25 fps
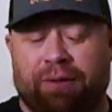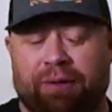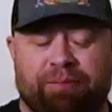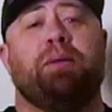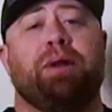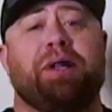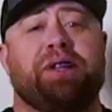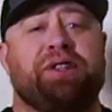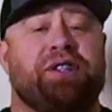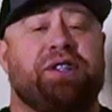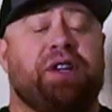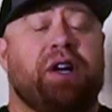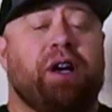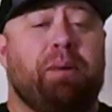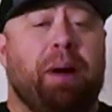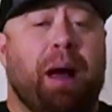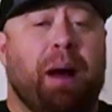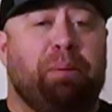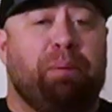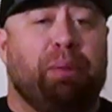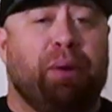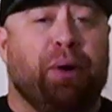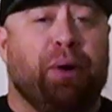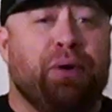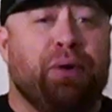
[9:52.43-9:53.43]
Let's talk
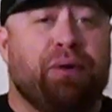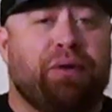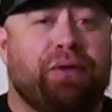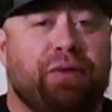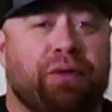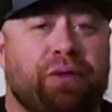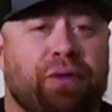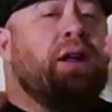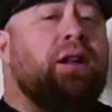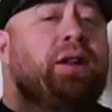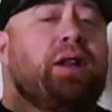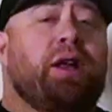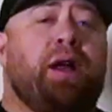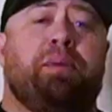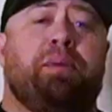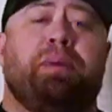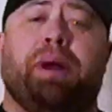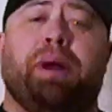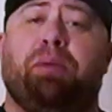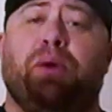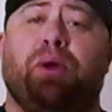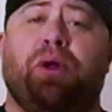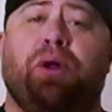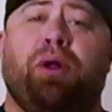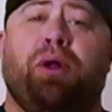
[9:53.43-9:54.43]
about proof. A lot of
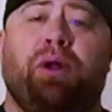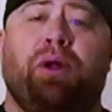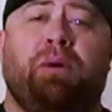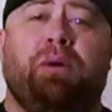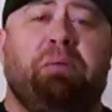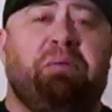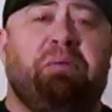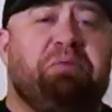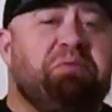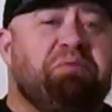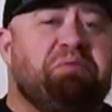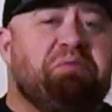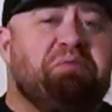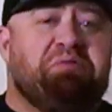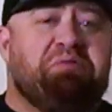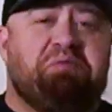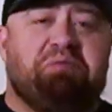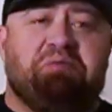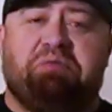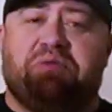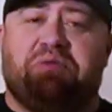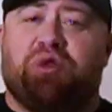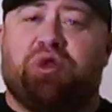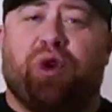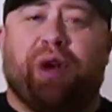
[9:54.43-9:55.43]
people
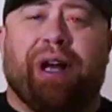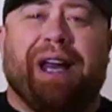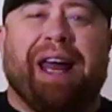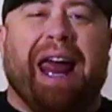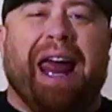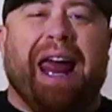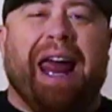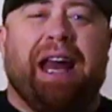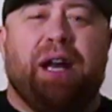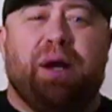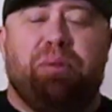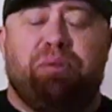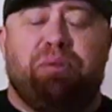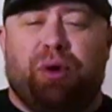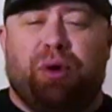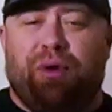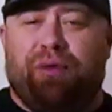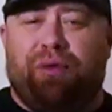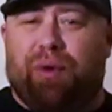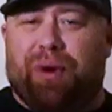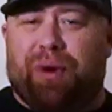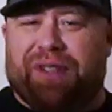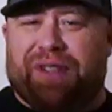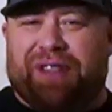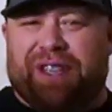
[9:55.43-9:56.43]
drink 80
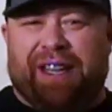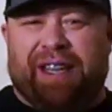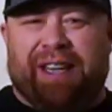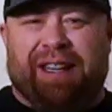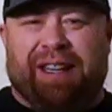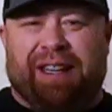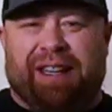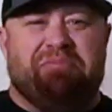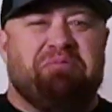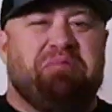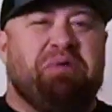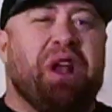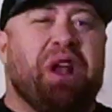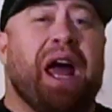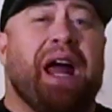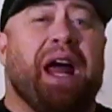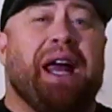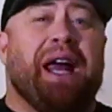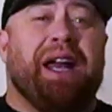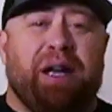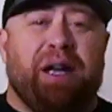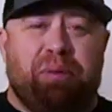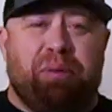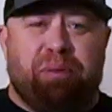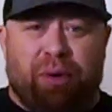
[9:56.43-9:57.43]
proof whiskey,
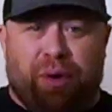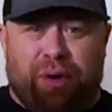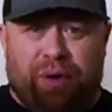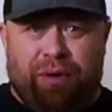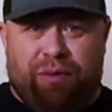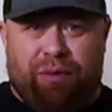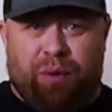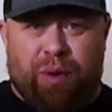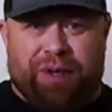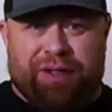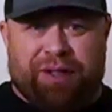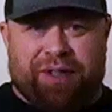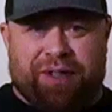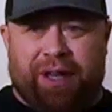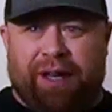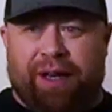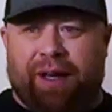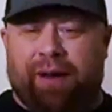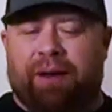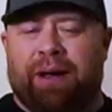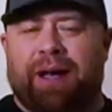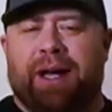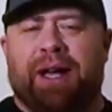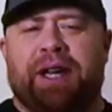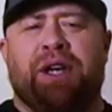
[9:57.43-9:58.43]
90 proof
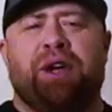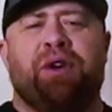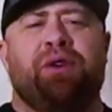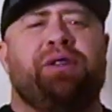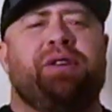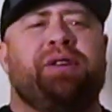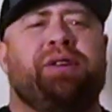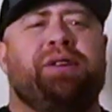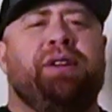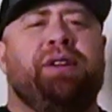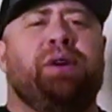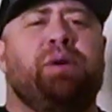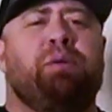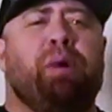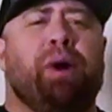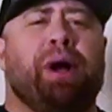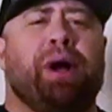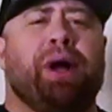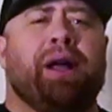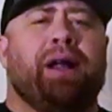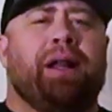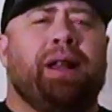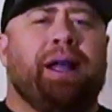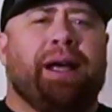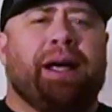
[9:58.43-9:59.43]
whiskey. You
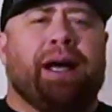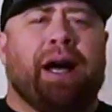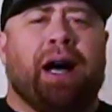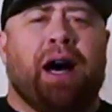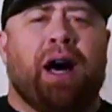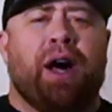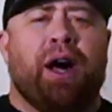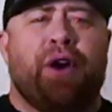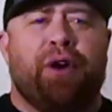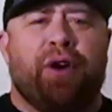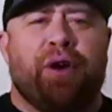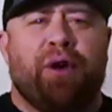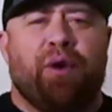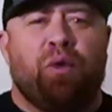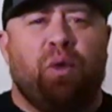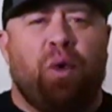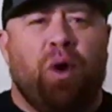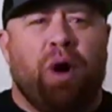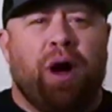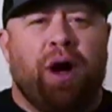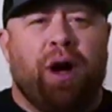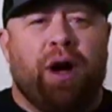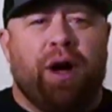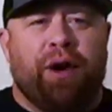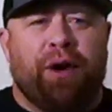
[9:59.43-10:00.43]
bring like
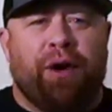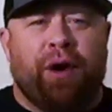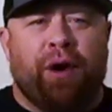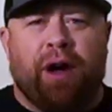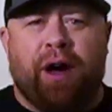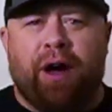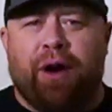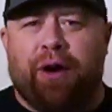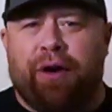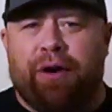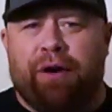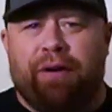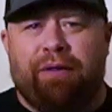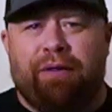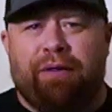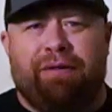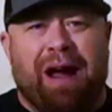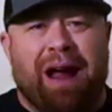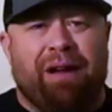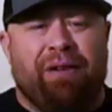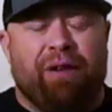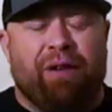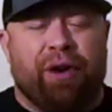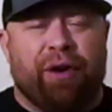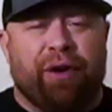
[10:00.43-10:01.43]
101 or
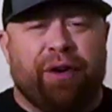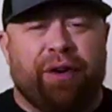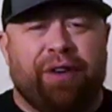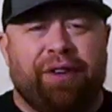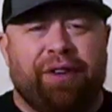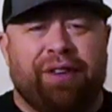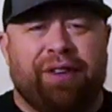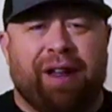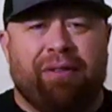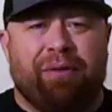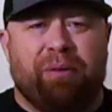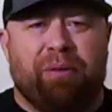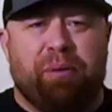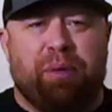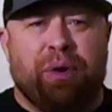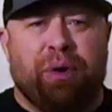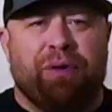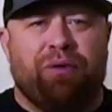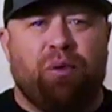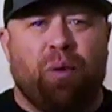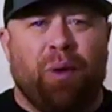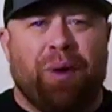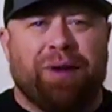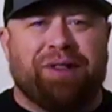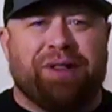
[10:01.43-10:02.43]
105, 107
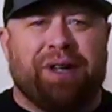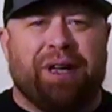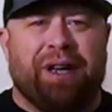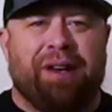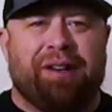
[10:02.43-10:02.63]
proof whiskey to